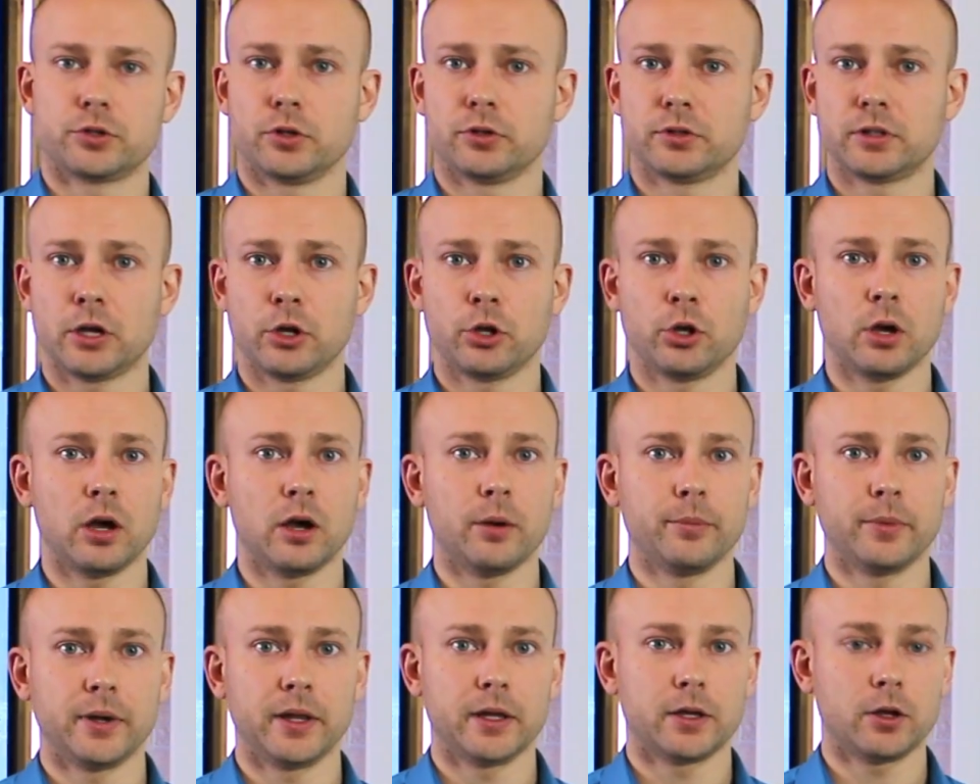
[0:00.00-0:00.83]
It'll tell you how
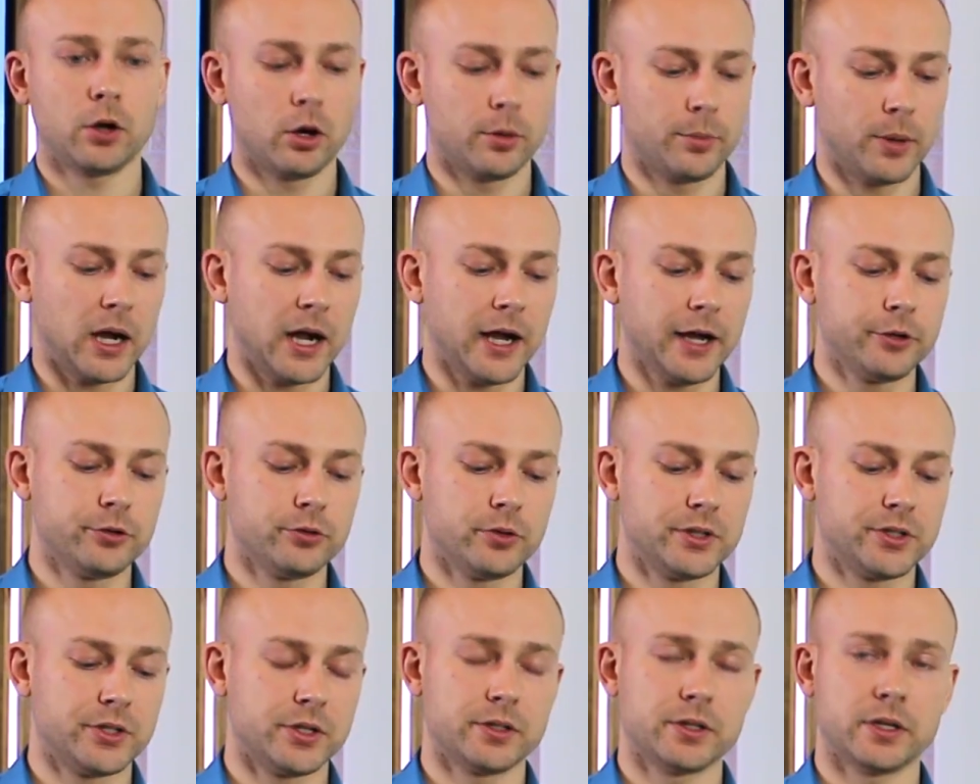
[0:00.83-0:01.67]
many
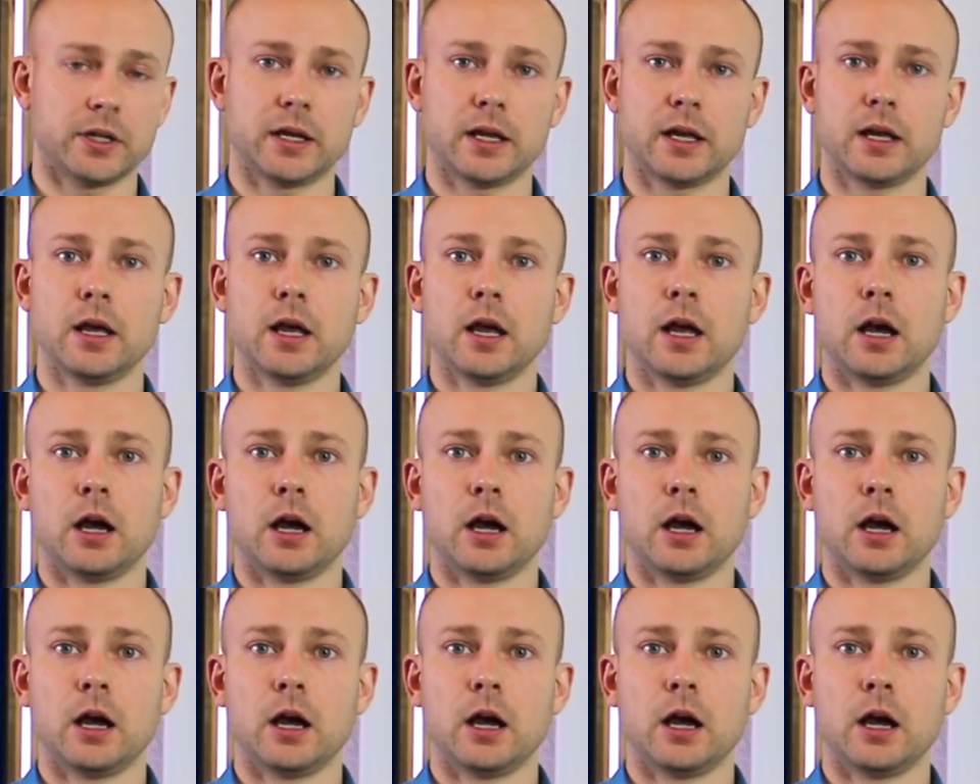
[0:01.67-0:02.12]
carbohydrates is in it,